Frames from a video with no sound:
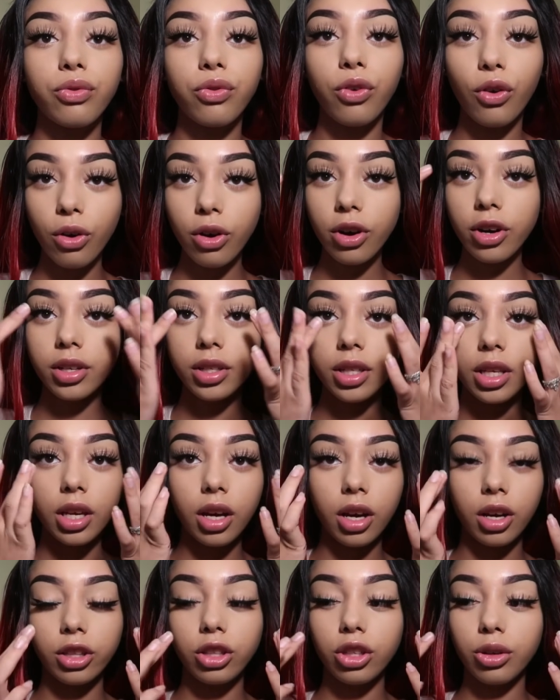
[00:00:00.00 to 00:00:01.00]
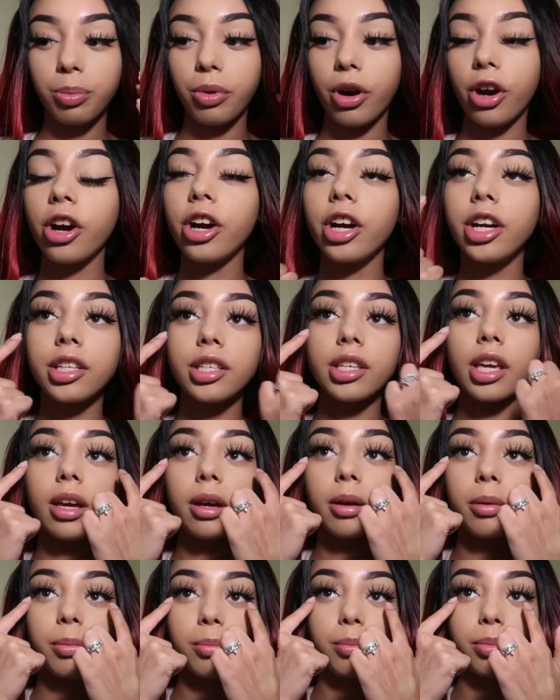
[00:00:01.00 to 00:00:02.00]
For the under part, it's
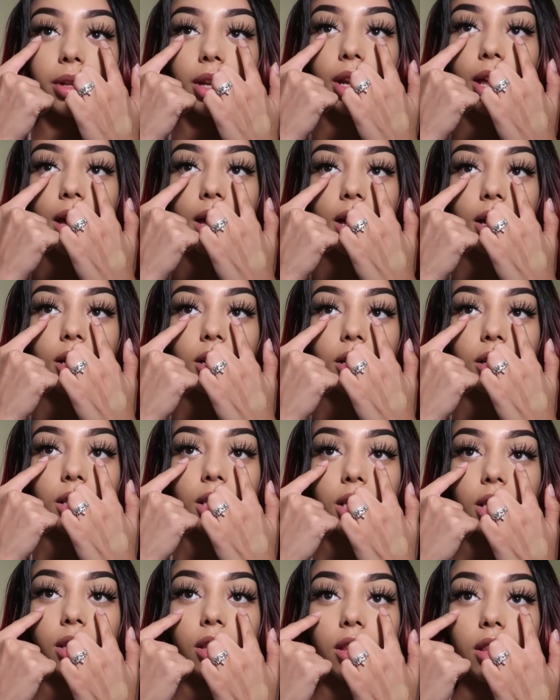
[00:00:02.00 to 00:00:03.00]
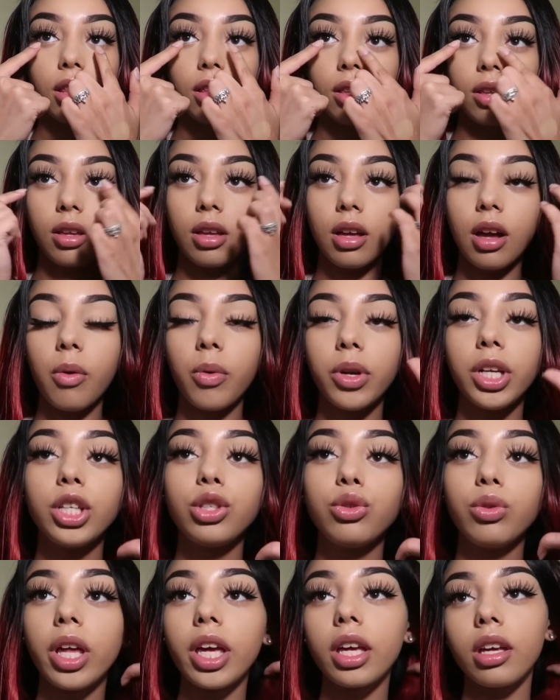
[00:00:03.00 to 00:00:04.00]
like black, and then I want to
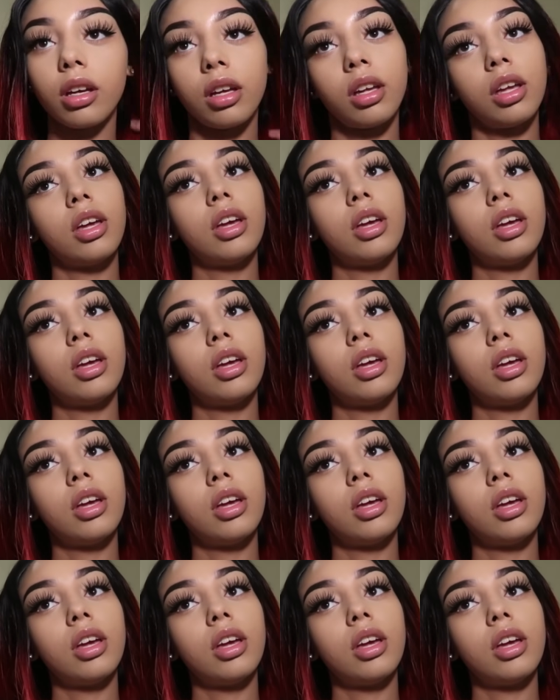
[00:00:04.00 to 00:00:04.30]
do like